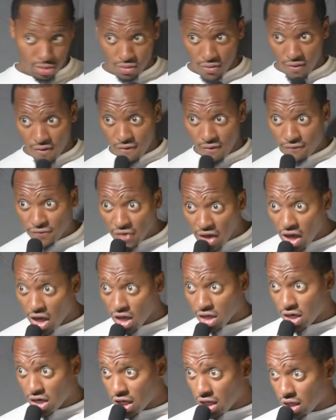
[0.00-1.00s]
Oh,
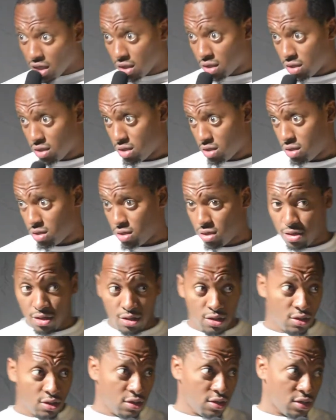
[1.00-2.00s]
fuck, nigga.
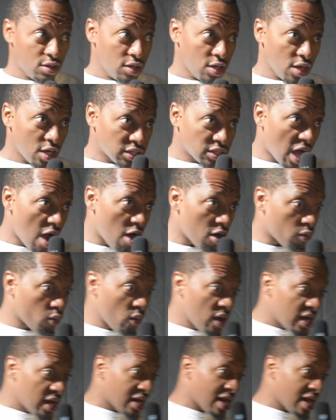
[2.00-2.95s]
Niggas out here winning